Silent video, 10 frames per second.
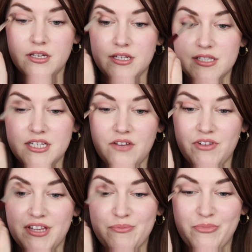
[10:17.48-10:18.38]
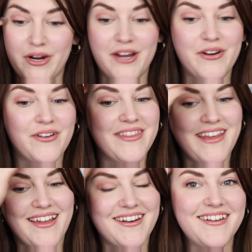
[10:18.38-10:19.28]
It is definitely brighter
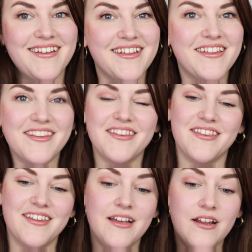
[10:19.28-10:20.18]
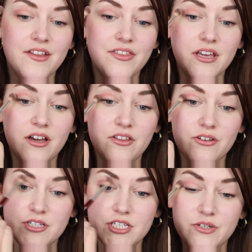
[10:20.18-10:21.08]
than the
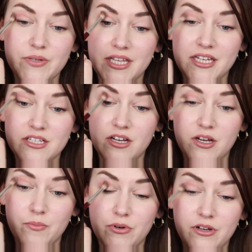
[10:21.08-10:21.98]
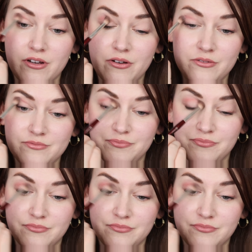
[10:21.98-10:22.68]
other two in that top row.